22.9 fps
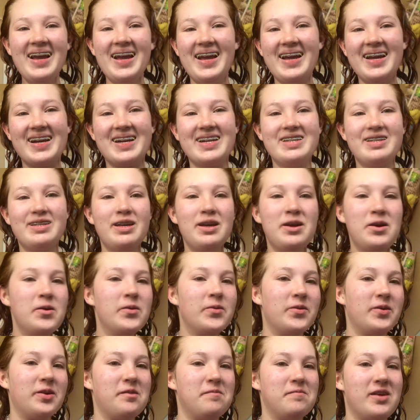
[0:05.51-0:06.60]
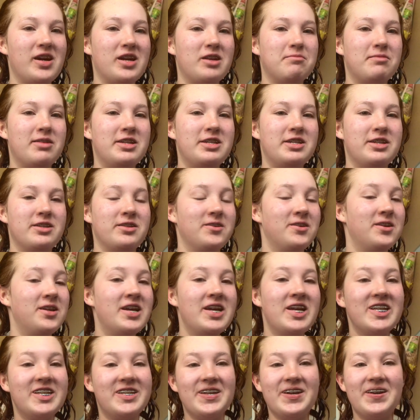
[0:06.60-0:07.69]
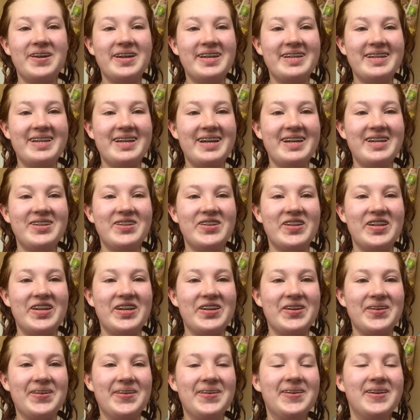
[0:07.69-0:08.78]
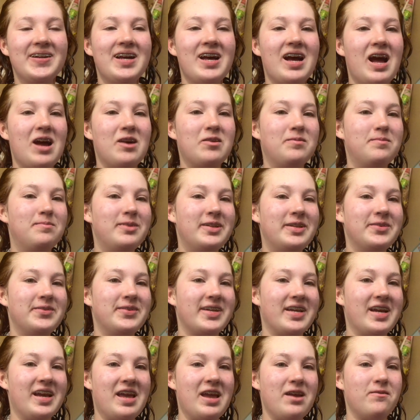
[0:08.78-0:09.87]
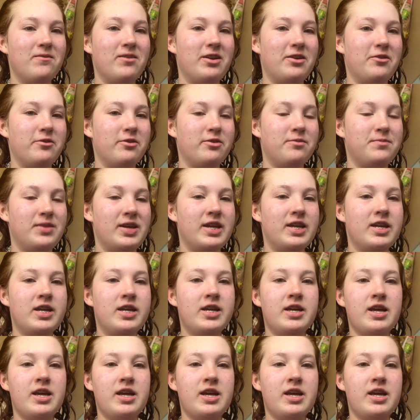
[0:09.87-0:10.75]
Hey guys, welcome back to my channel. So in today's video, I will be doing a get ready with me.